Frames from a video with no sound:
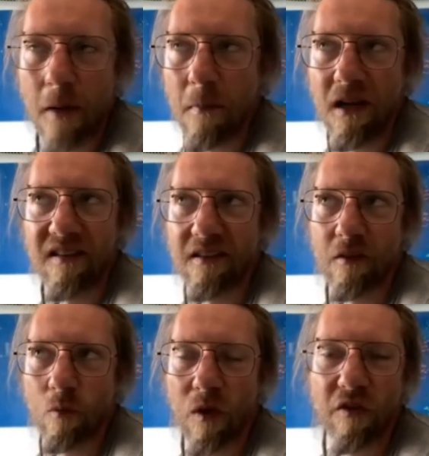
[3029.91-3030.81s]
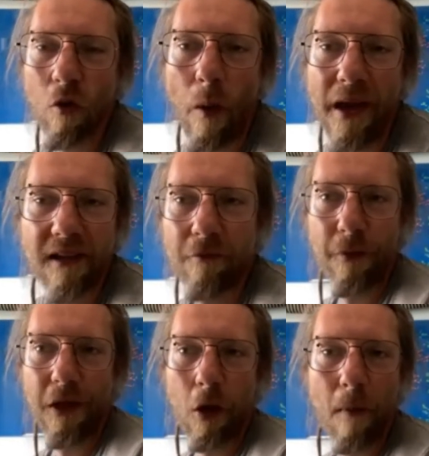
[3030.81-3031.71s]
I mean, it's once you're awake, it's
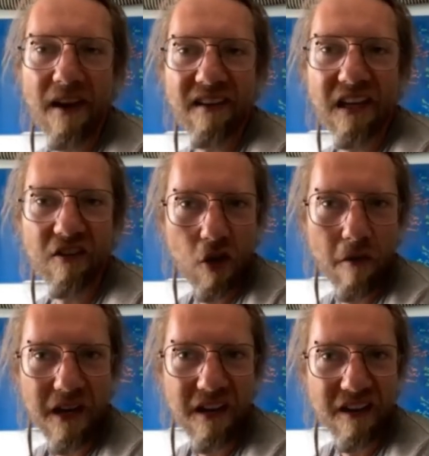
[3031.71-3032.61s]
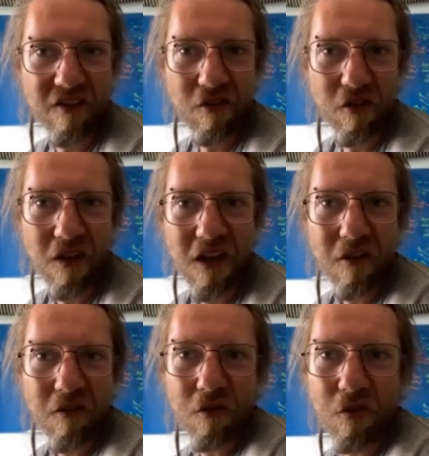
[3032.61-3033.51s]
freaking amazing. Do you know what I
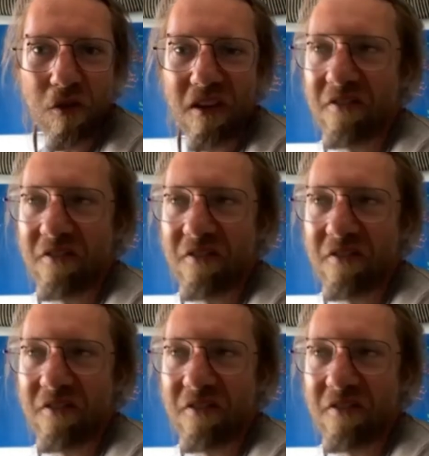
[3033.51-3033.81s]
mean?